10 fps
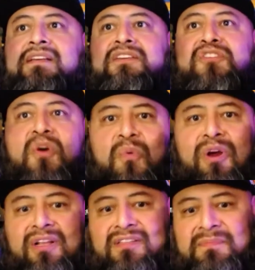your
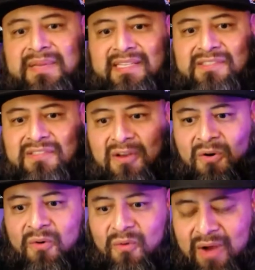work to be
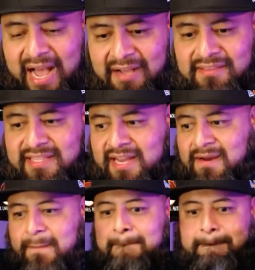so out there